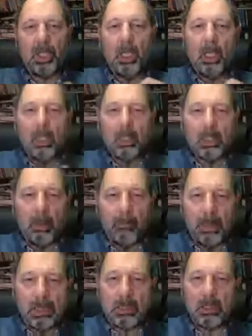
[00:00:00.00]
The political
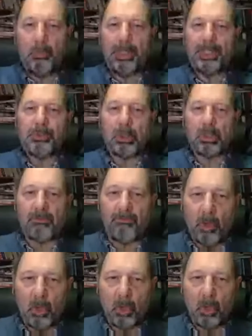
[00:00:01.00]
West was
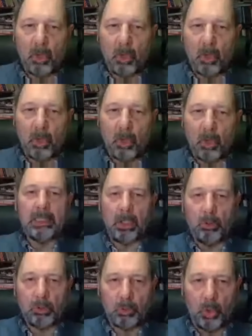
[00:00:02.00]
forged in the
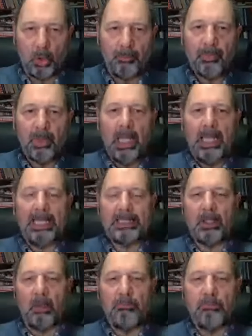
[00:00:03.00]
Cold War. It's
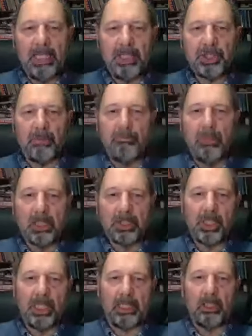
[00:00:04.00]
got major
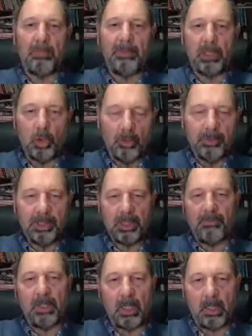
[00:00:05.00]
military, economic,
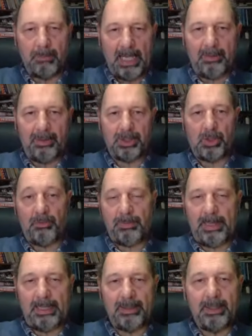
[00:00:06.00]
normative, and other power, soft
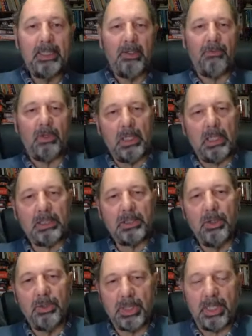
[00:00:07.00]
power, if you like
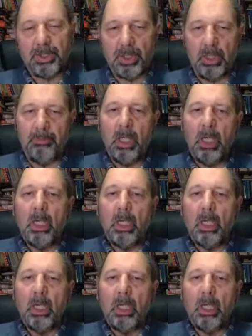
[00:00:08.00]
to use that term.